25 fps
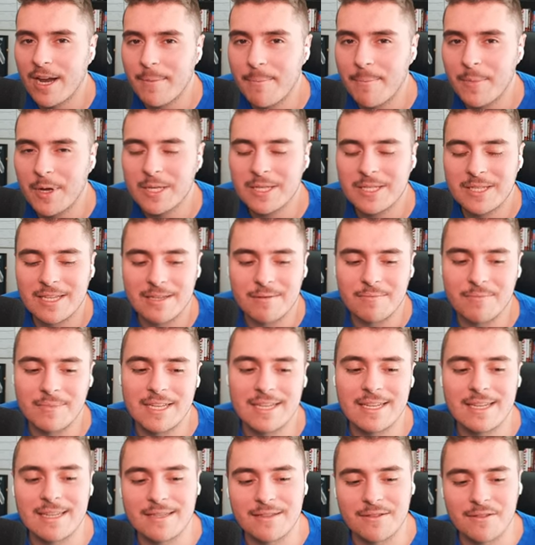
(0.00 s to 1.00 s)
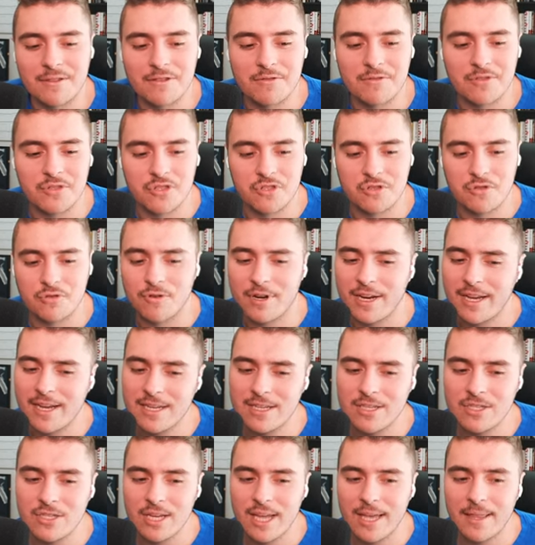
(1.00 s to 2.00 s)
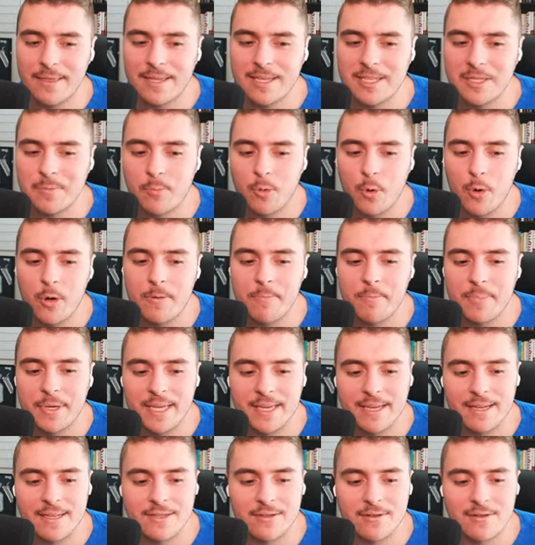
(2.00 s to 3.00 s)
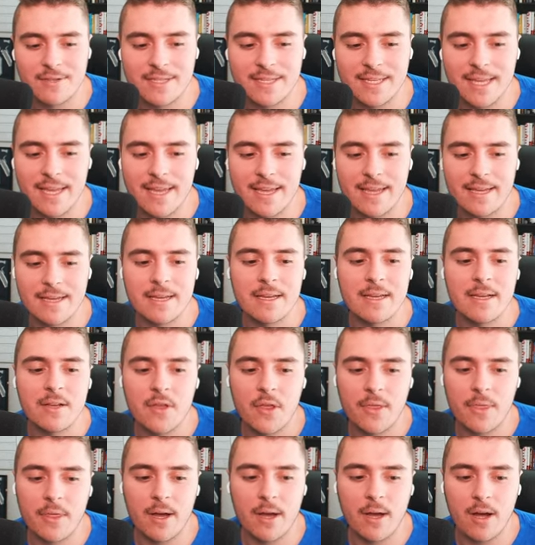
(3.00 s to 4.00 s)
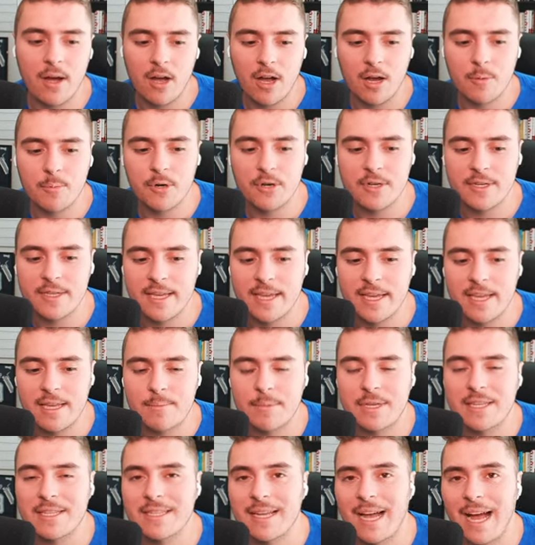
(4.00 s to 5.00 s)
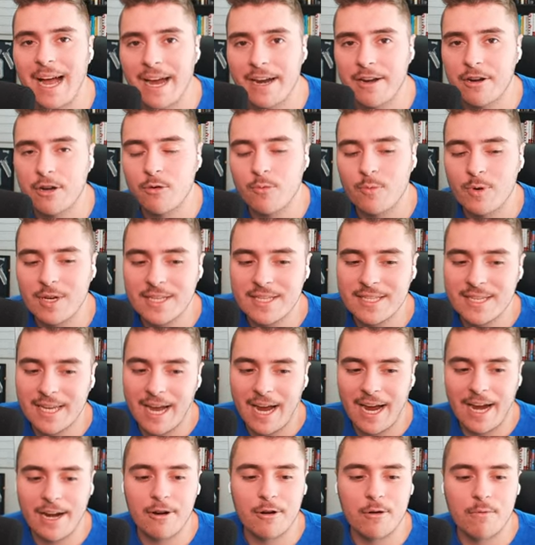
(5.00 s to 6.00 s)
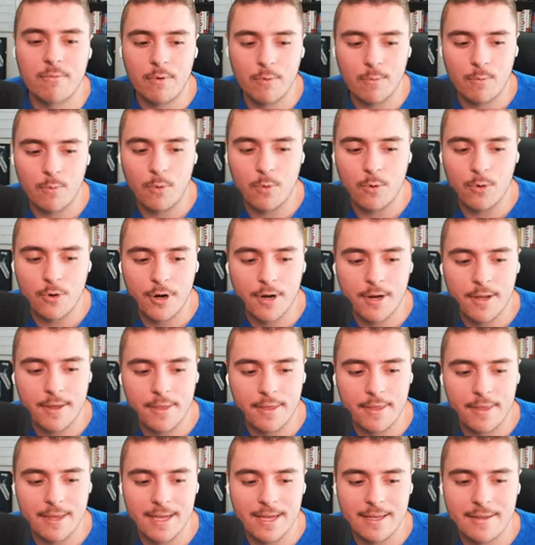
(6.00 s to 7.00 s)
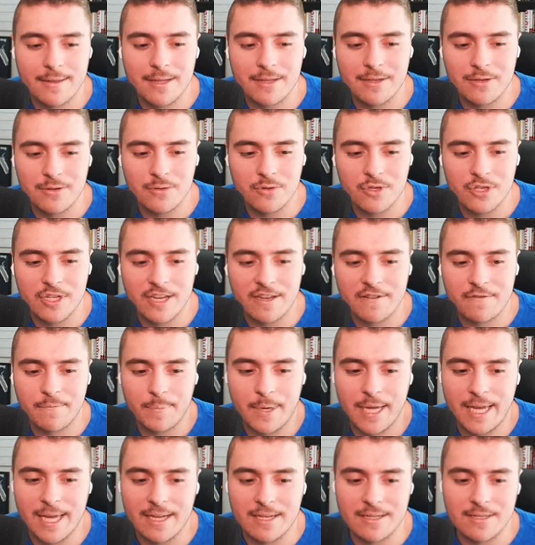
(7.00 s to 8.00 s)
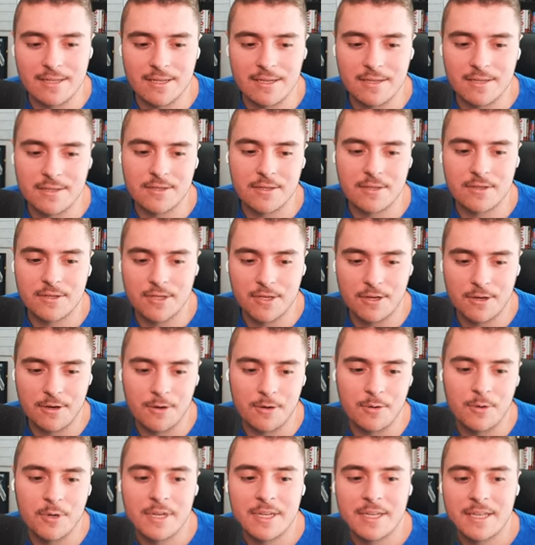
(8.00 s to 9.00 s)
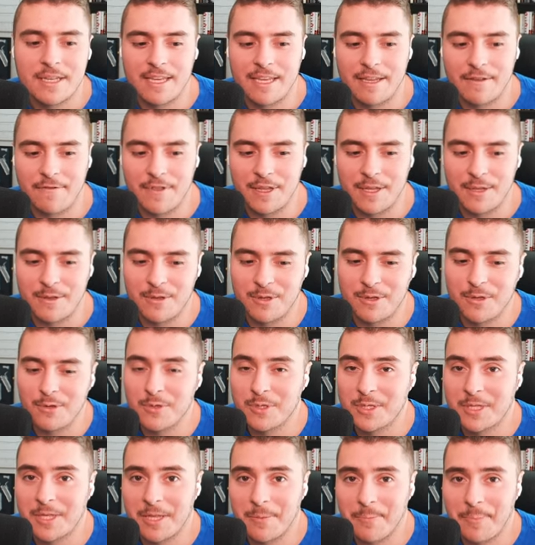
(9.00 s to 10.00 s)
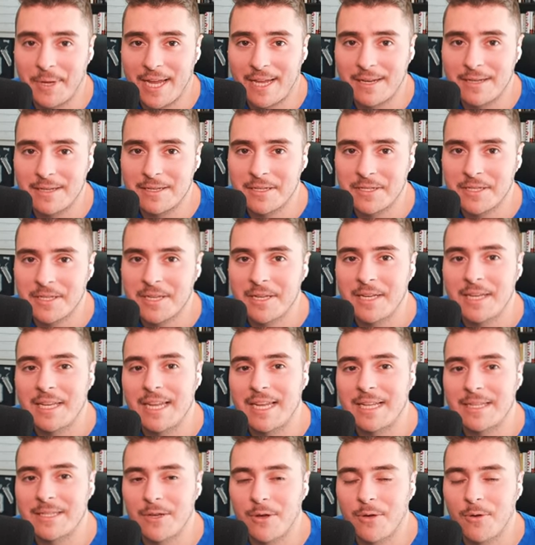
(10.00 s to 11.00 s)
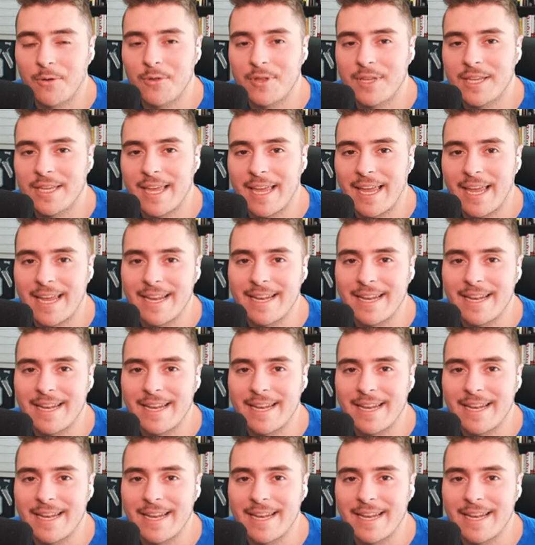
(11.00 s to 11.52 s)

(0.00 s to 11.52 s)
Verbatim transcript: I must admit it's a little strange at this point because they're saying the Auburn game is higher risk, higher reward than the UGA Pandas. So if they lose to the Pandas, it's only a